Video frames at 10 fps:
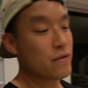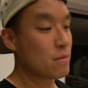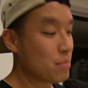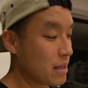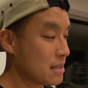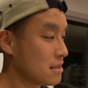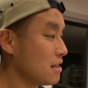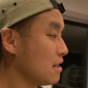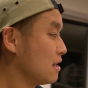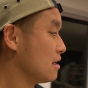feel blessed
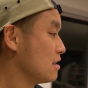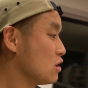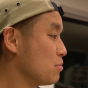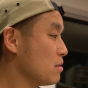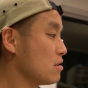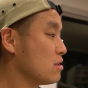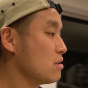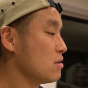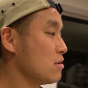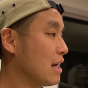to be able
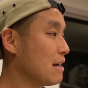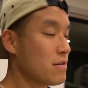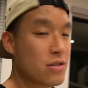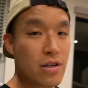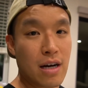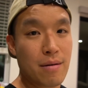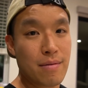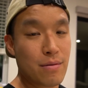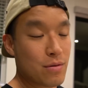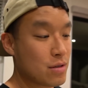to have a
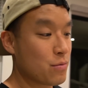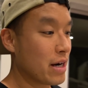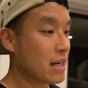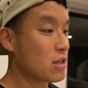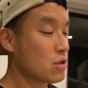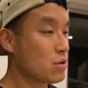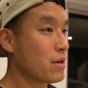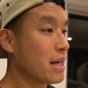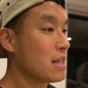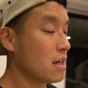job where I can do
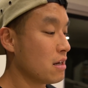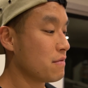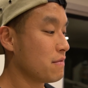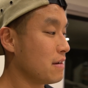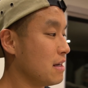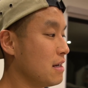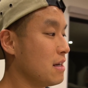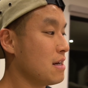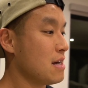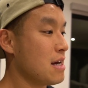what I love. Taco
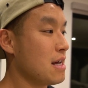Bell.